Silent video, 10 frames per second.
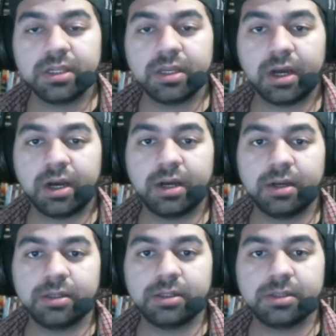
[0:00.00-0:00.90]

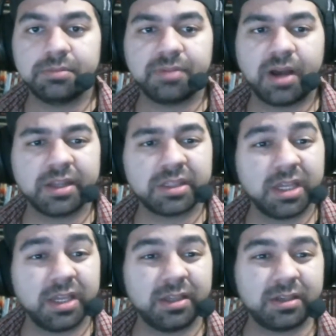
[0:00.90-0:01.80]

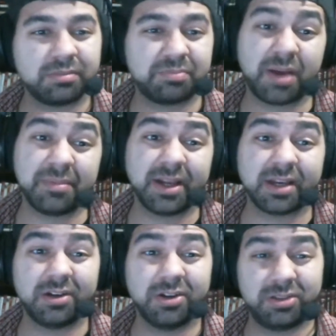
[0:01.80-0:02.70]
Honestly, it's probably not
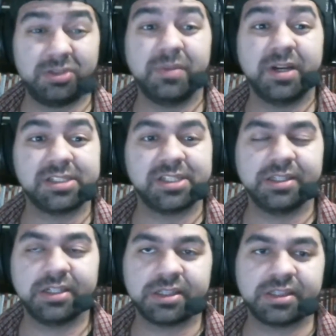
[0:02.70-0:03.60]
gonna hurt too much because
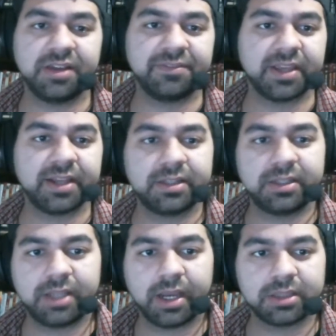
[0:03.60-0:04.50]
it's stuff that
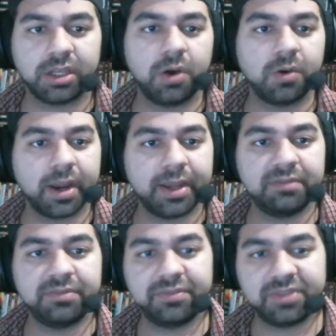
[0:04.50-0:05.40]
got the lower end
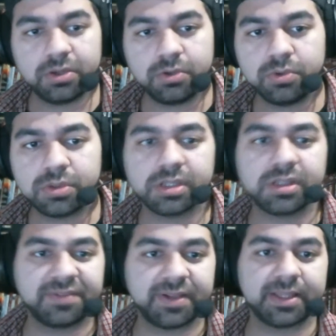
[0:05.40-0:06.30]
of the views and
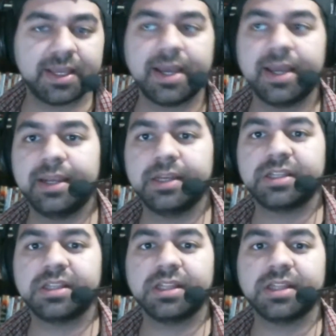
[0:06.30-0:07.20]
stuff like that, and
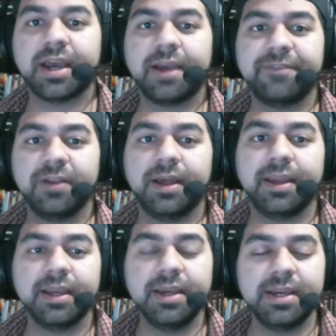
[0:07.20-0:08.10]
it's things that I feel
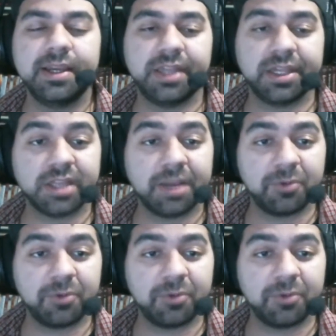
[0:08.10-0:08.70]
like it takes time to